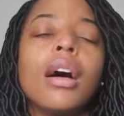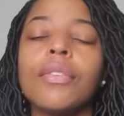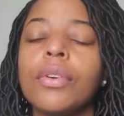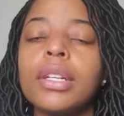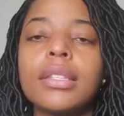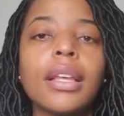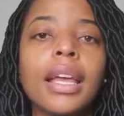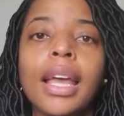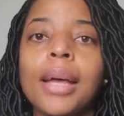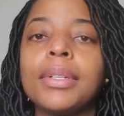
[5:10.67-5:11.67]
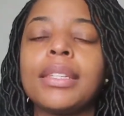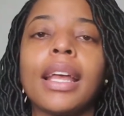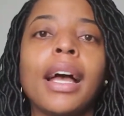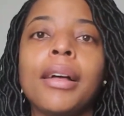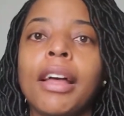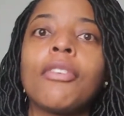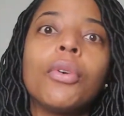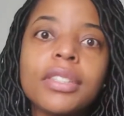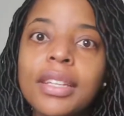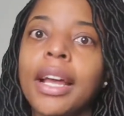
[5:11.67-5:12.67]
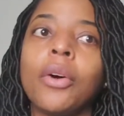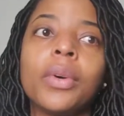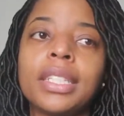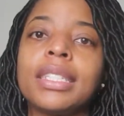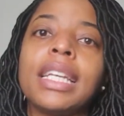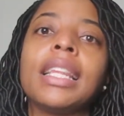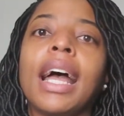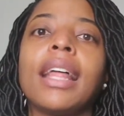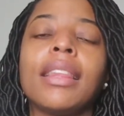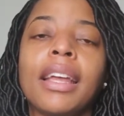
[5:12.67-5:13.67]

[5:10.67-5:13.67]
Of course, like Gabby's like, of course, like I don't want to see that.